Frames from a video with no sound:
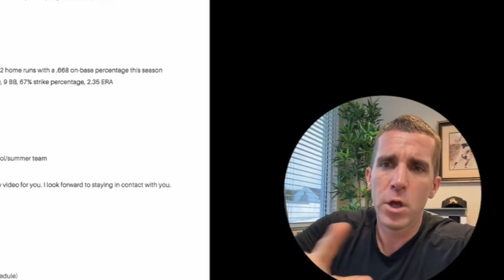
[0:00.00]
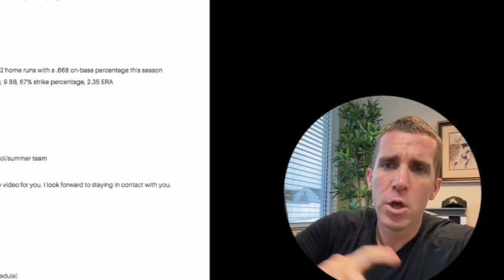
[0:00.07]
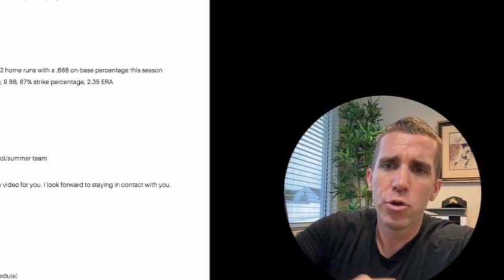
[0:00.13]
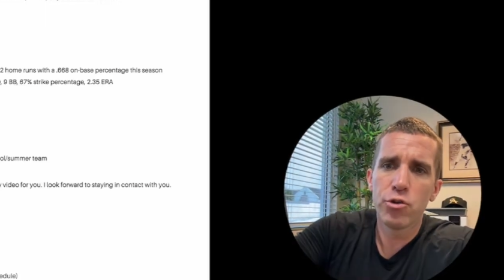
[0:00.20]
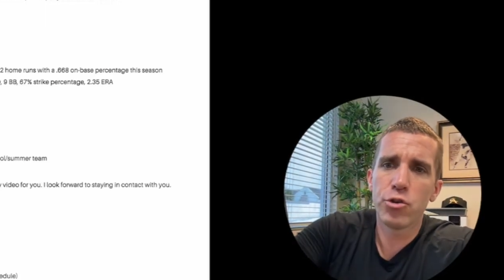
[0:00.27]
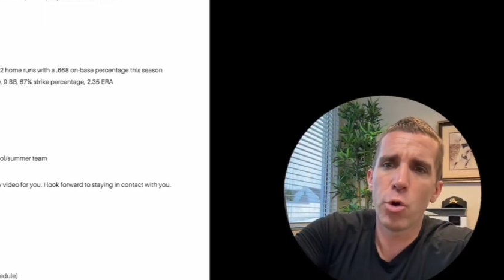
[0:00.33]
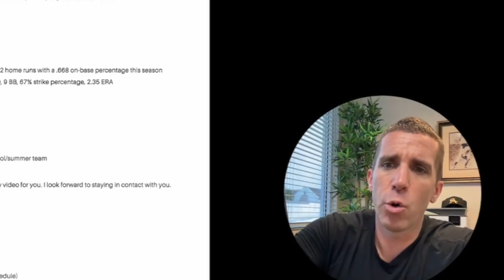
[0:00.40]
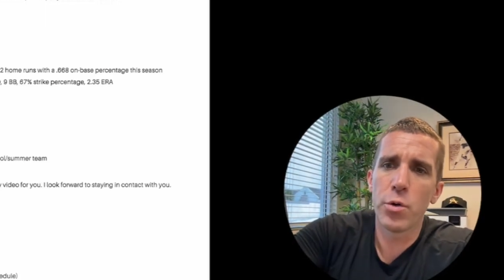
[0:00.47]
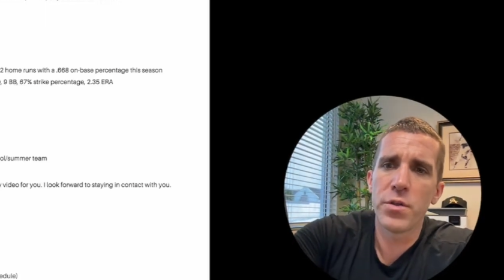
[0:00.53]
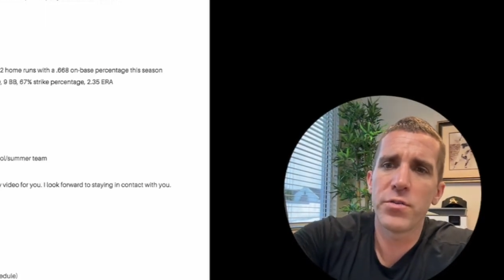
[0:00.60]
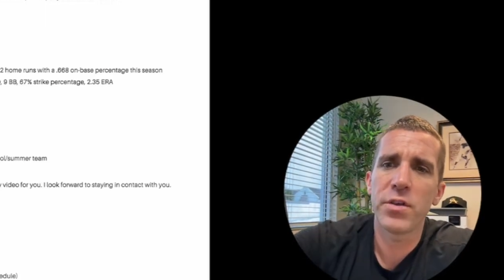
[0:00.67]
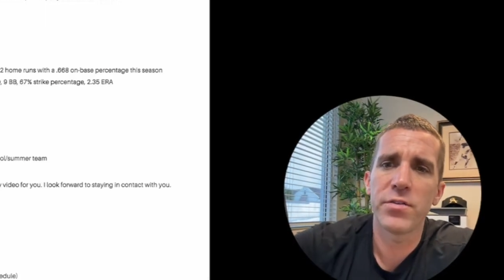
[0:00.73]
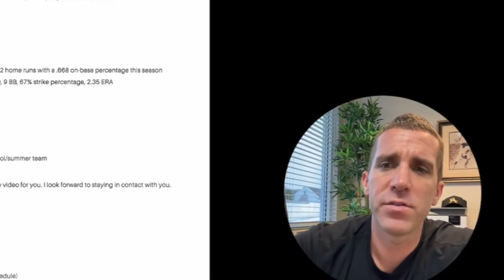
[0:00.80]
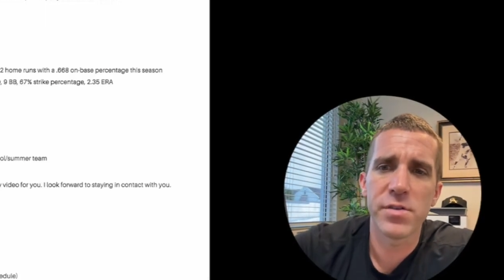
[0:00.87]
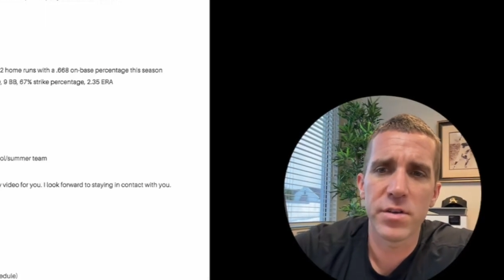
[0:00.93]
showing this
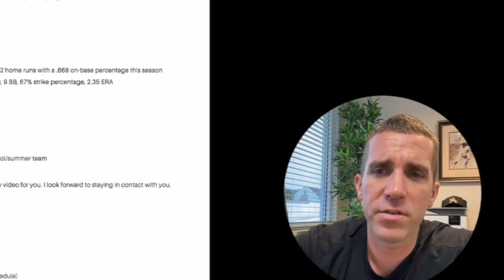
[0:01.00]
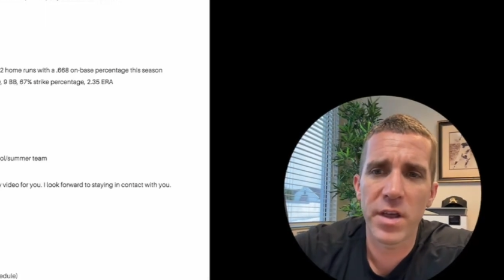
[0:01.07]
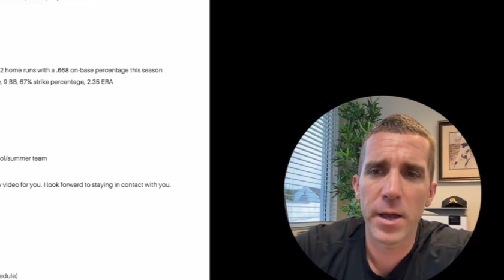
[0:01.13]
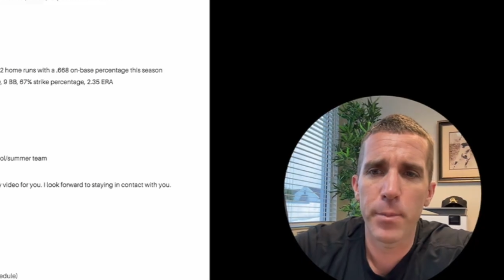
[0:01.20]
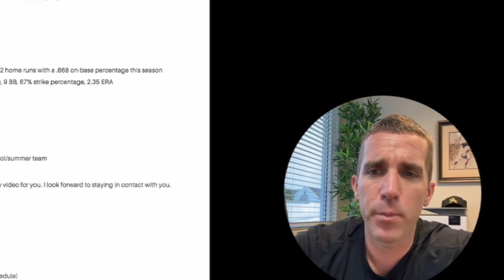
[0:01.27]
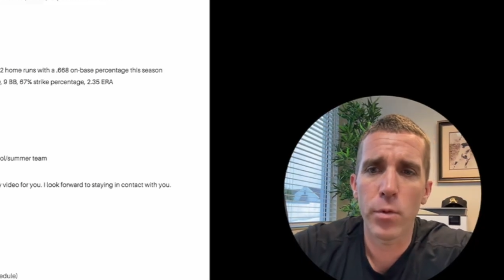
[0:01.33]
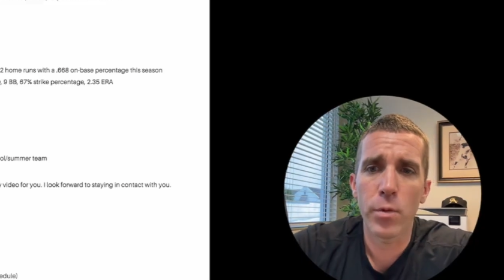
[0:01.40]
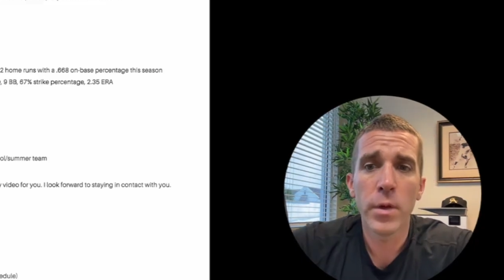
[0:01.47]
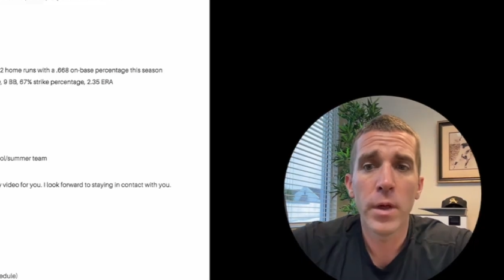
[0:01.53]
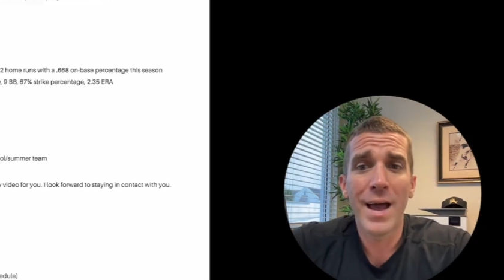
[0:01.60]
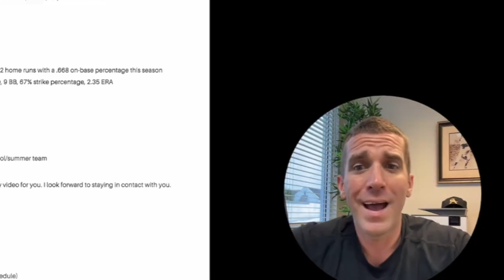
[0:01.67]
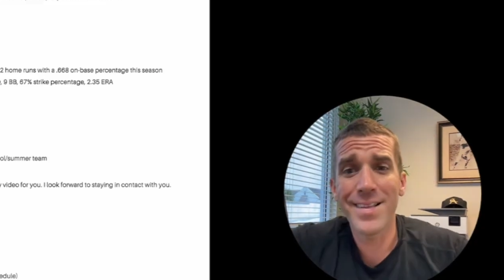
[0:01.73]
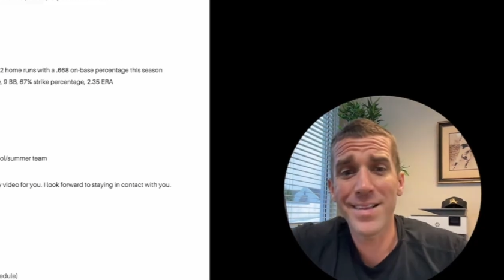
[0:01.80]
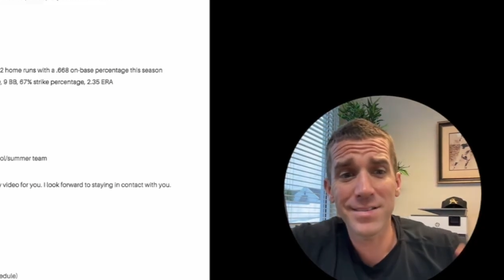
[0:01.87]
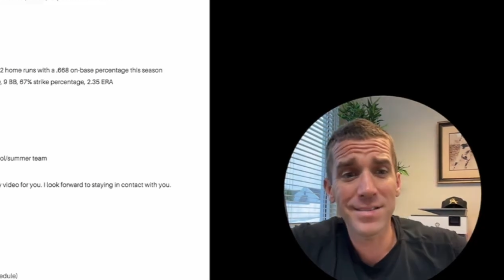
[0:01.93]
as an example.
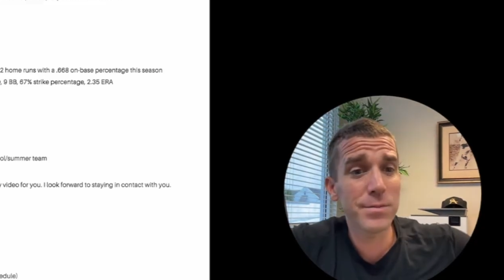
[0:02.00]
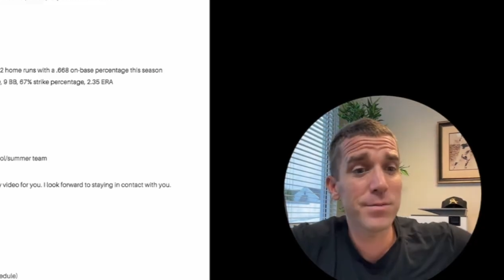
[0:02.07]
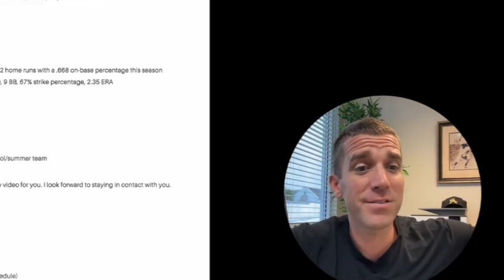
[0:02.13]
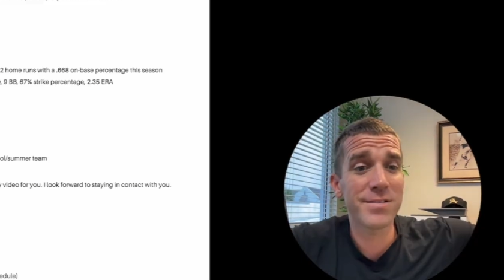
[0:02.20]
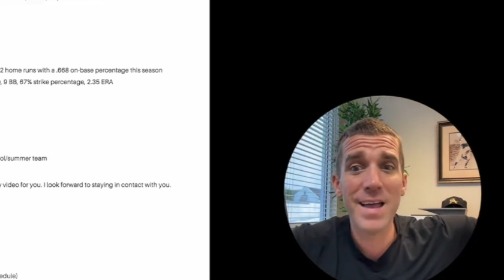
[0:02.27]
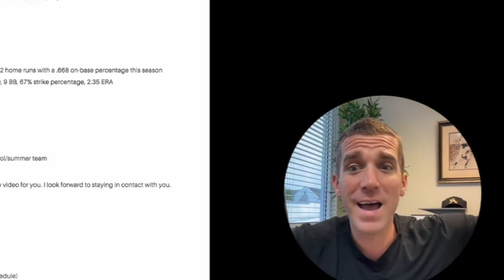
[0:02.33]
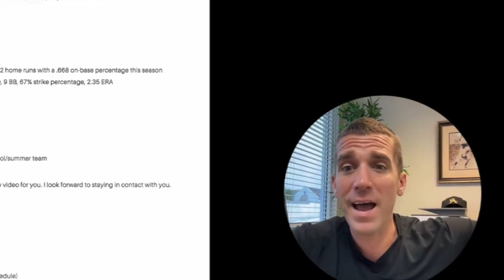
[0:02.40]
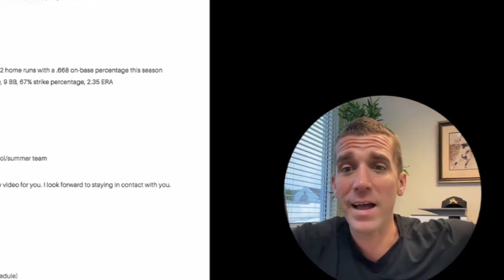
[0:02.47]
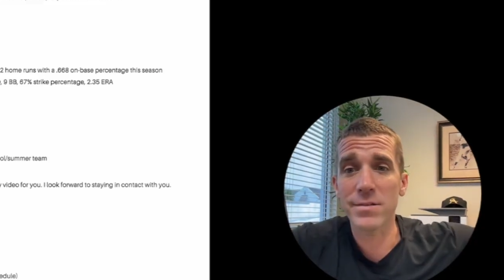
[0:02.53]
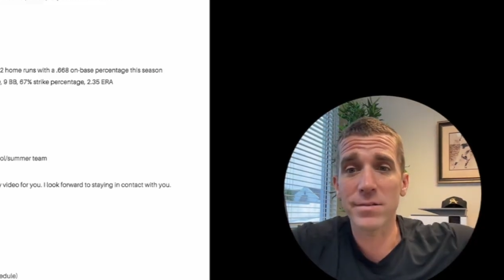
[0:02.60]
And then some stats.